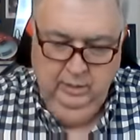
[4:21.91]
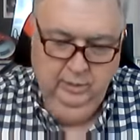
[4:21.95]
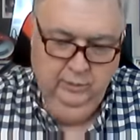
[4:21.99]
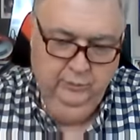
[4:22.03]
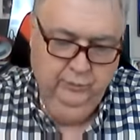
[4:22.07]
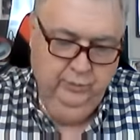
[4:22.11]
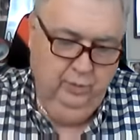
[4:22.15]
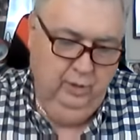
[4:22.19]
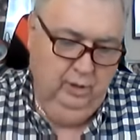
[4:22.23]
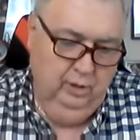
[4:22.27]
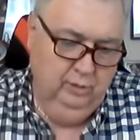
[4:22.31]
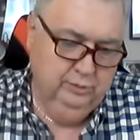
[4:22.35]

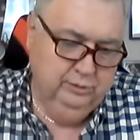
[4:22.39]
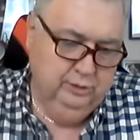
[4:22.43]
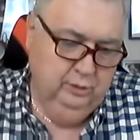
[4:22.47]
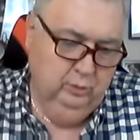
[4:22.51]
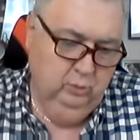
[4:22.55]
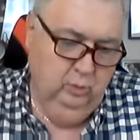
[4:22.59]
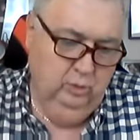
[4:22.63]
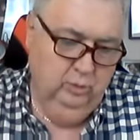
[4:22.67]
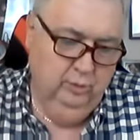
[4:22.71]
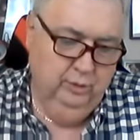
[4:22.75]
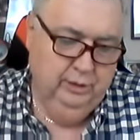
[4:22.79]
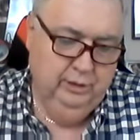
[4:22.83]
They're also
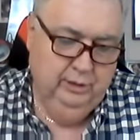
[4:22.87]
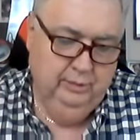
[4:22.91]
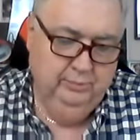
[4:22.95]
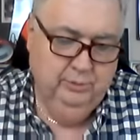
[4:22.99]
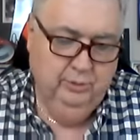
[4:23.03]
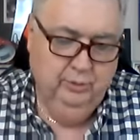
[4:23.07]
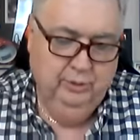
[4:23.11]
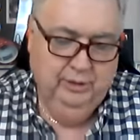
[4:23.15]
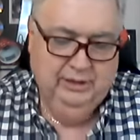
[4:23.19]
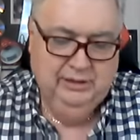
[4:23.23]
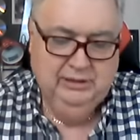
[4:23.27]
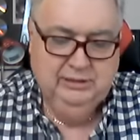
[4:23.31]
wanting him
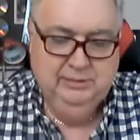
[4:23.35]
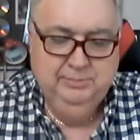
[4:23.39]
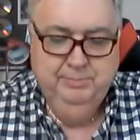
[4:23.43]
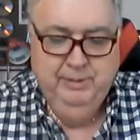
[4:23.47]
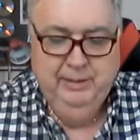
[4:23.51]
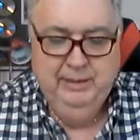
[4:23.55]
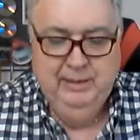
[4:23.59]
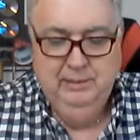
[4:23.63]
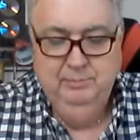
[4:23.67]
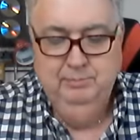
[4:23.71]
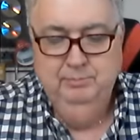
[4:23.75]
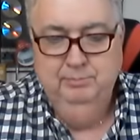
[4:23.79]
to
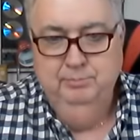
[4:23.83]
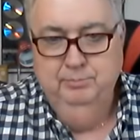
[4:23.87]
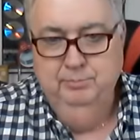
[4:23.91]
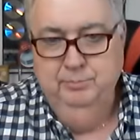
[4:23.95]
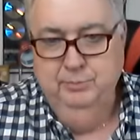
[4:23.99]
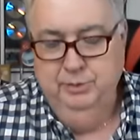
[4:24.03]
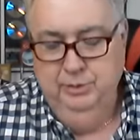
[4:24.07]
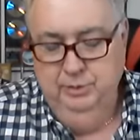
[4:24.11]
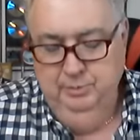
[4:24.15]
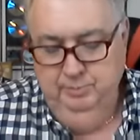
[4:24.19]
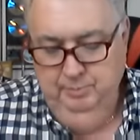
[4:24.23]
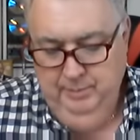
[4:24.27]
expand
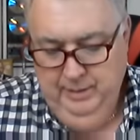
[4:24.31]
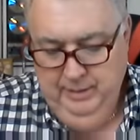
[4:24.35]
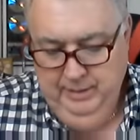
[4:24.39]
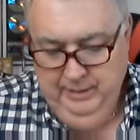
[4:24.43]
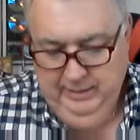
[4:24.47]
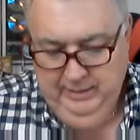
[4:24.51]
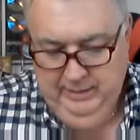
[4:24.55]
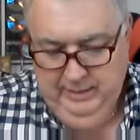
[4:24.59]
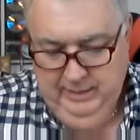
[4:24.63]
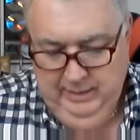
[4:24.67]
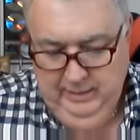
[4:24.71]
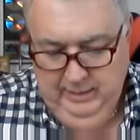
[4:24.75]
the
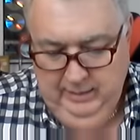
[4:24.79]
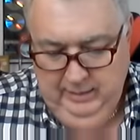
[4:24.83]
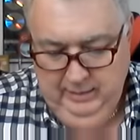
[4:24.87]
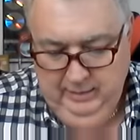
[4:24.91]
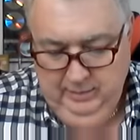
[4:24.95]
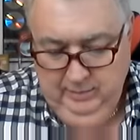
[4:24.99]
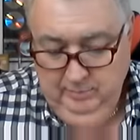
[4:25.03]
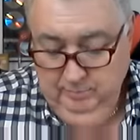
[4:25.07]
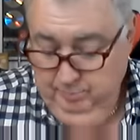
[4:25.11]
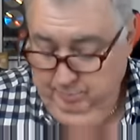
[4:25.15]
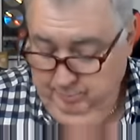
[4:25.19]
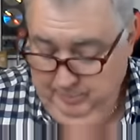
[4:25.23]
Medicaid,
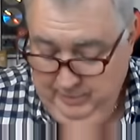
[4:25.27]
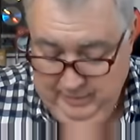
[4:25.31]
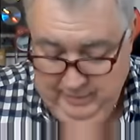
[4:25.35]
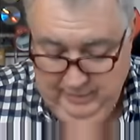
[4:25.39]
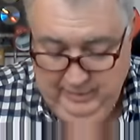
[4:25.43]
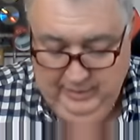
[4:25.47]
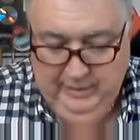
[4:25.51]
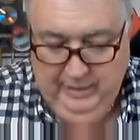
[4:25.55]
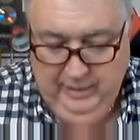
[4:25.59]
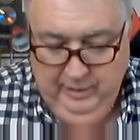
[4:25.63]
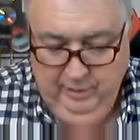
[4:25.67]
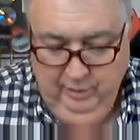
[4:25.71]

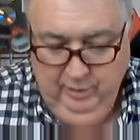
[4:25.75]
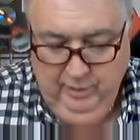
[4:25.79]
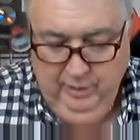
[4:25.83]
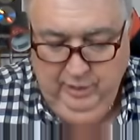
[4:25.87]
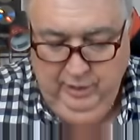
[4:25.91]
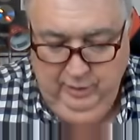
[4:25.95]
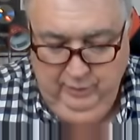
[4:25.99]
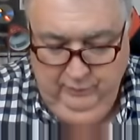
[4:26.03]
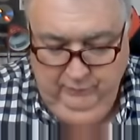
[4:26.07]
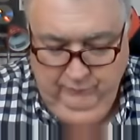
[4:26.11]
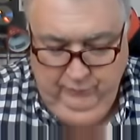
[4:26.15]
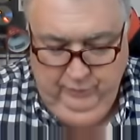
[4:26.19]
Medicare
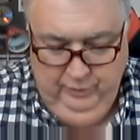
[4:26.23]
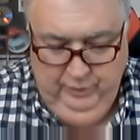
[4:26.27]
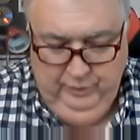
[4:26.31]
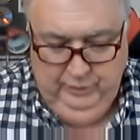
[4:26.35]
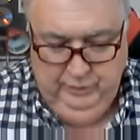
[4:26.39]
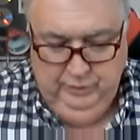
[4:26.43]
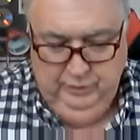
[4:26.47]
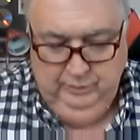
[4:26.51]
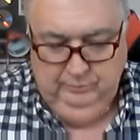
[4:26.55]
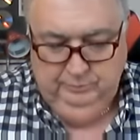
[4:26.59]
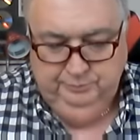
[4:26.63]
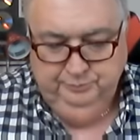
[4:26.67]

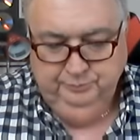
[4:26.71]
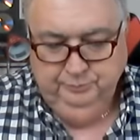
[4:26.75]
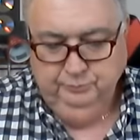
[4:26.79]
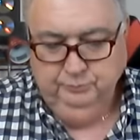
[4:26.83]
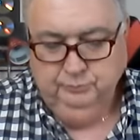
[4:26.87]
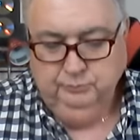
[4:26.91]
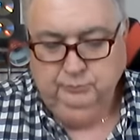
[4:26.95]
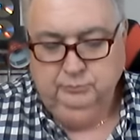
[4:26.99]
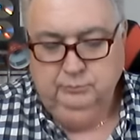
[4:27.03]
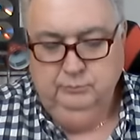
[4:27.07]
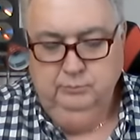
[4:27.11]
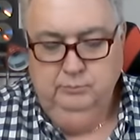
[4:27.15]
coverage
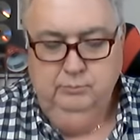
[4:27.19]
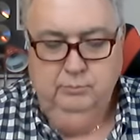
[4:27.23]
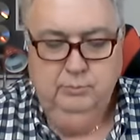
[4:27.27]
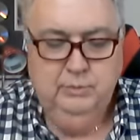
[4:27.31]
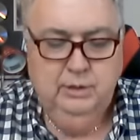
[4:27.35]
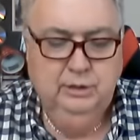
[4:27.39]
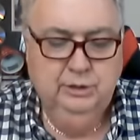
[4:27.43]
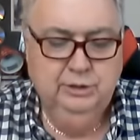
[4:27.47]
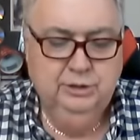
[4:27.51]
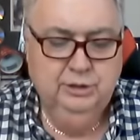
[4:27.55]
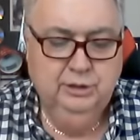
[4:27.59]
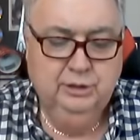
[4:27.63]

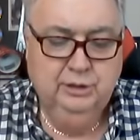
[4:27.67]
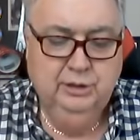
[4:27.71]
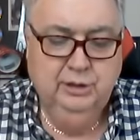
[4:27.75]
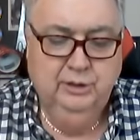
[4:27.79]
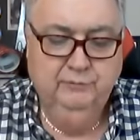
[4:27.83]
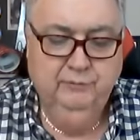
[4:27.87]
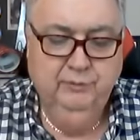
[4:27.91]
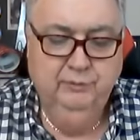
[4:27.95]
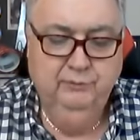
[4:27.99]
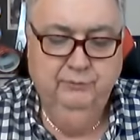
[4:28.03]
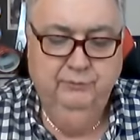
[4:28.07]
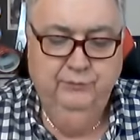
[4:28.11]
to
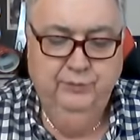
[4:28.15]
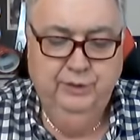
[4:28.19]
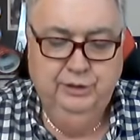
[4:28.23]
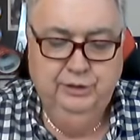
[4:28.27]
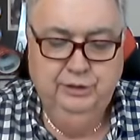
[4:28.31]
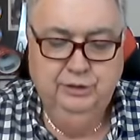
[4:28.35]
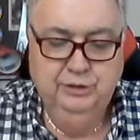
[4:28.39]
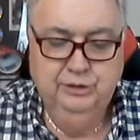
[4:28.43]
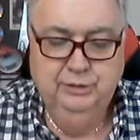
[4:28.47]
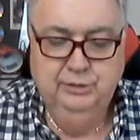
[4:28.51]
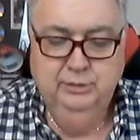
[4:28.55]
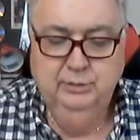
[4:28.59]
cover
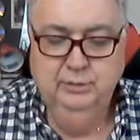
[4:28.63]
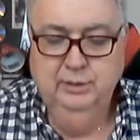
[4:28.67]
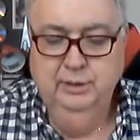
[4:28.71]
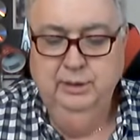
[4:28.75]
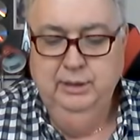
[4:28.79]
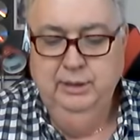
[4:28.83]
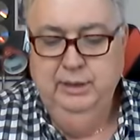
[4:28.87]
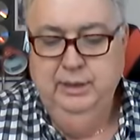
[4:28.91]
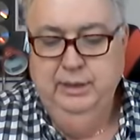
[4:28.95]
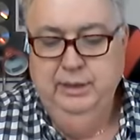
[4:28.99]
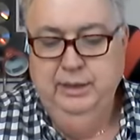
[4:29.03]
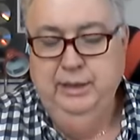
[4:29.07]
vision,
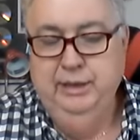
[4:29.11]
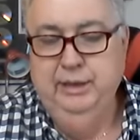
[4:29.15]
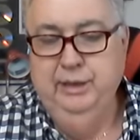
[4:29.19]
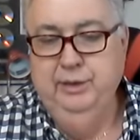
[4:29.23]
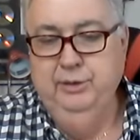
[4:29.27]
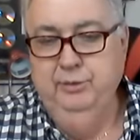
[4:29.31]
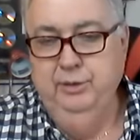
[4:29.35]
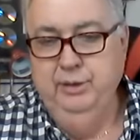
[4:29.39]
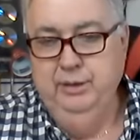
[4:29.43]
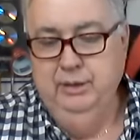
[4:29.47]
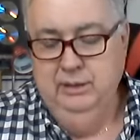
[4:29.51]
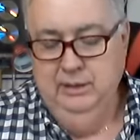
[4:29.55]

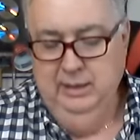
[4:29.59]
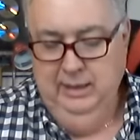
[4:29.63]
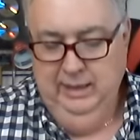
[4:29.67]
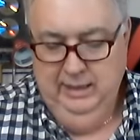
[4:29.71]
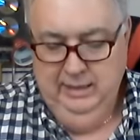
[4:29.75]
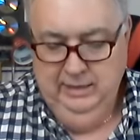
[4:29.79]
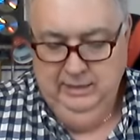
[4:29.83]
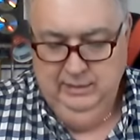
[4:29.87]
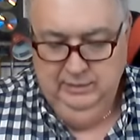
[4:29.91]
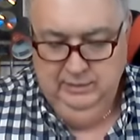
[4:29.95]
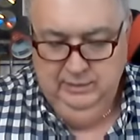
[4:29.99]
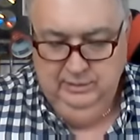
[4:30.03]
hearing,
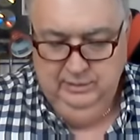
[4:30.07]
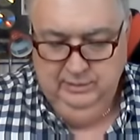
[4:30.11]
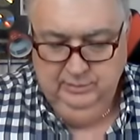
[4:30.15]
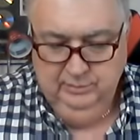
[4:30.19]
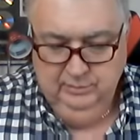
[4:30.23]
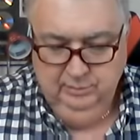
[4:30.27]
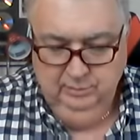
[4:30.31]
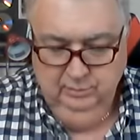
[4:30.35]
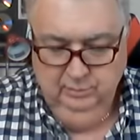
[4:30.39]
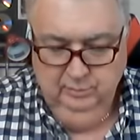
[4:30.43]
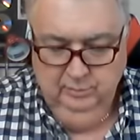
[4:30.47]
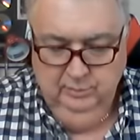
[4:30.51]
and
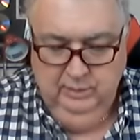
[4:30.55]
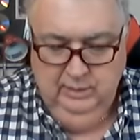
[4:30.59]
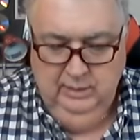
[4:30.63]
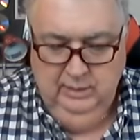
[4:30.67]
dental.